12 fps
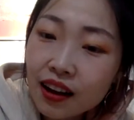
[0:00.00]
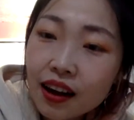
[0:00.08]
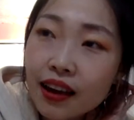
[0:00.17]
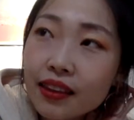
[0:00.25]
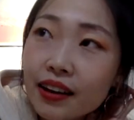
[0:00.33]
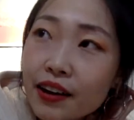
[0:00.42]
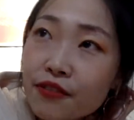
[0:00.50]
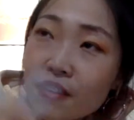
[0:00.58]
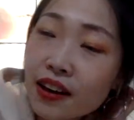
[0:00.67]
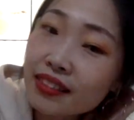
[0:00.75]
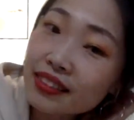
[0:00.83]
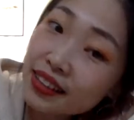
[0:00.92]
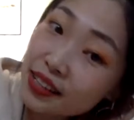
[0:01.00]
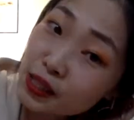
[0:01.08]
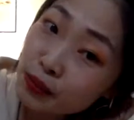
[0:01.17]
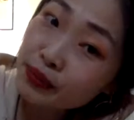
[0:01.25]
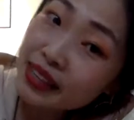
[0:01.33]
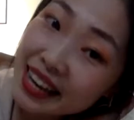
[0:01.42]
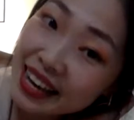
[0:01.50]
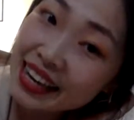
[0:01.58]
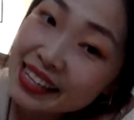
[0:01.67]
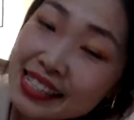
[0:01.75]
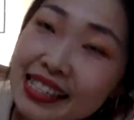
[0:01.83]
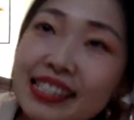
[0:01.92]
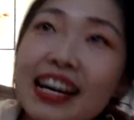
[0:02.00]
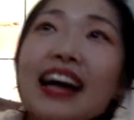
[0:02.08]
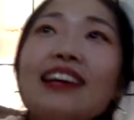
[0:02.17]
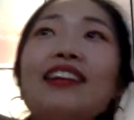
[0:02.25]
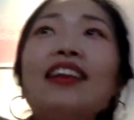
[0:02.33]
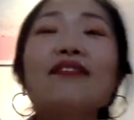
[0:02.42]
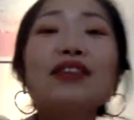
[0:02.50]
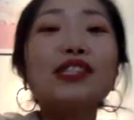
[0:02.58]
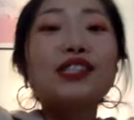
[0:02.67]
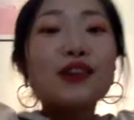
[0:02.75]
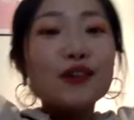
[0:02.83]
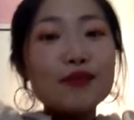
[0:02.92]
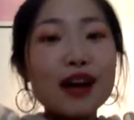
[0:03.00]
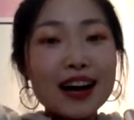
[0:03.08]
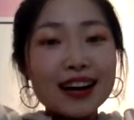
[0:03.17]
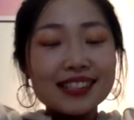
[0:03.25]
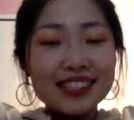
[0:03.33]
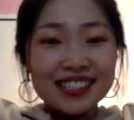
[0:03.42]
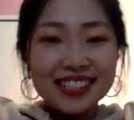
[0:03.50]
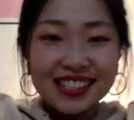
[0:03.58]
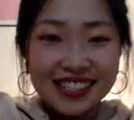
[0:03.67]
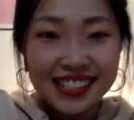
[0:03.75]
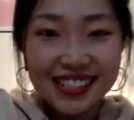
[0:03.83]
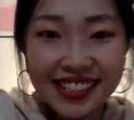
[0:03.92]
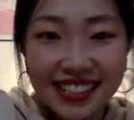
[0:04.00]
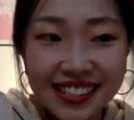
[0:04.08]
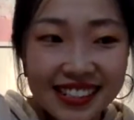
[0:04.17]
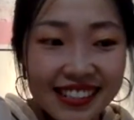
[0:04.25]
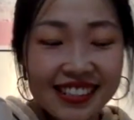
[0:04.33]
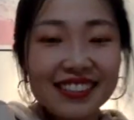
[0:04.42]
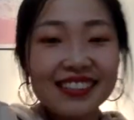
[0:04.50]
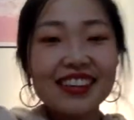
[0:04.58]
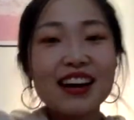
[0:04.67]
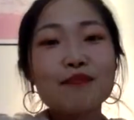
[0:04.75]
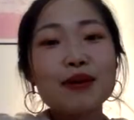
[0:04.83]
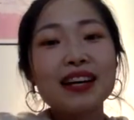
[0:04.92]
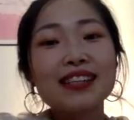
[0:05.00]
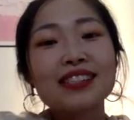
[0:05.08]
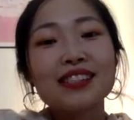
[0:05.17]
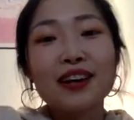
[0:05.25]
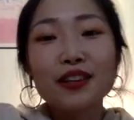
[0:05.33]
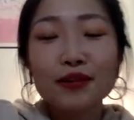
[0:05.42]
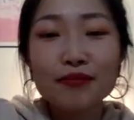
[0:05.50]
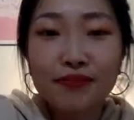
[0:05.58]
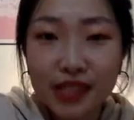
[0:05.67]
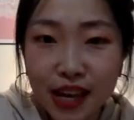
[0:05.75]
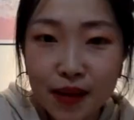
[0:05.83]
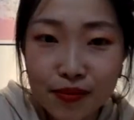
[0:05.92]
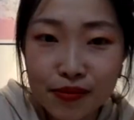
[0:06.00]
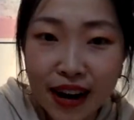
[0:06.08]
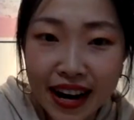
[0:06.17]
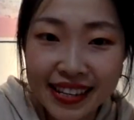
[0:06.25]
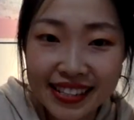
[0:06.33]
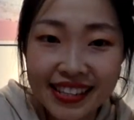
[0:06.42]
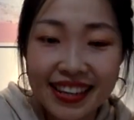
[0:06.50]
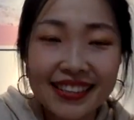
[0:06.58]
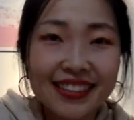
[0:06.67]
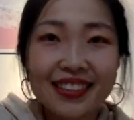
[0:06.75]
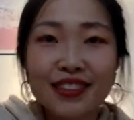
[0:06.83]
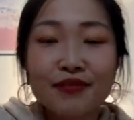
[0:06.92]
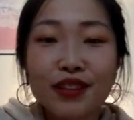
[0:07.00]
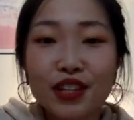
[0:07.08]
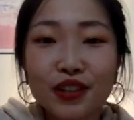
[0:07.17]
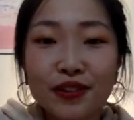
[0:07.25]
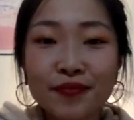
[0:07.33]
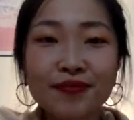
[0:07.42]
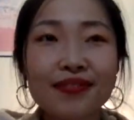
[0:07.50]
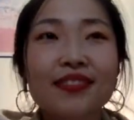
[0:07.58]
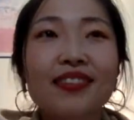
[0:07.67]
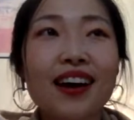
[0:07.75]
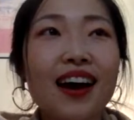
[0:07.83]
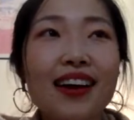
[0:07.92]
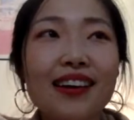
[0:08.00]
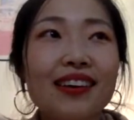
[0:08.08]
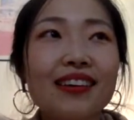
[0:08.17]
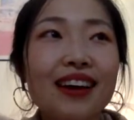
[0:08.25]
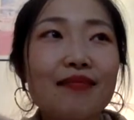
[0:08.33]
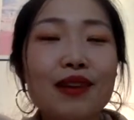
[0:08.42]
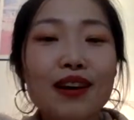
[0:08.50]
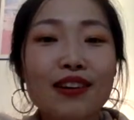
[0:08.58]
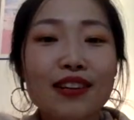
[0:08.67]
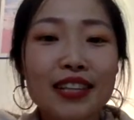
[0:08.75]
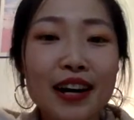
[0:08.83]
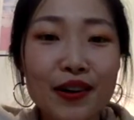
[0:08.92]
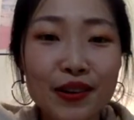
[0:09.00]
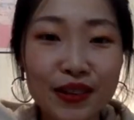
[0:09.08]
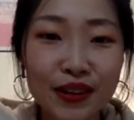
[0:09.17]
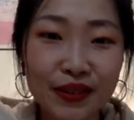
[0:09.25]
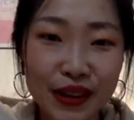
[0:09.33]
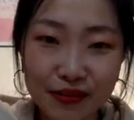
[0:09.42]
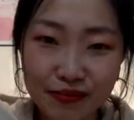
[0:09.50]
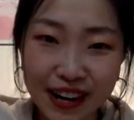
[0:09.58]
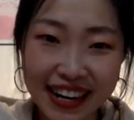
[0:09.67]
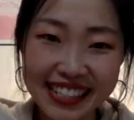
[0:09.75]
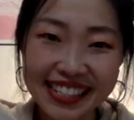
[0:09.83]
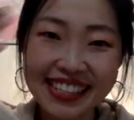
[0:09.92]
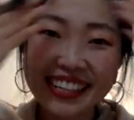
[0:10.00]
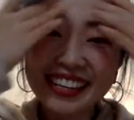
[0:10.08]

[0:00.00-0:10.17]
And then I found this place. I love it so much. Yeah, but it's not the same price as in the video. I'm not gonna tell you the real price.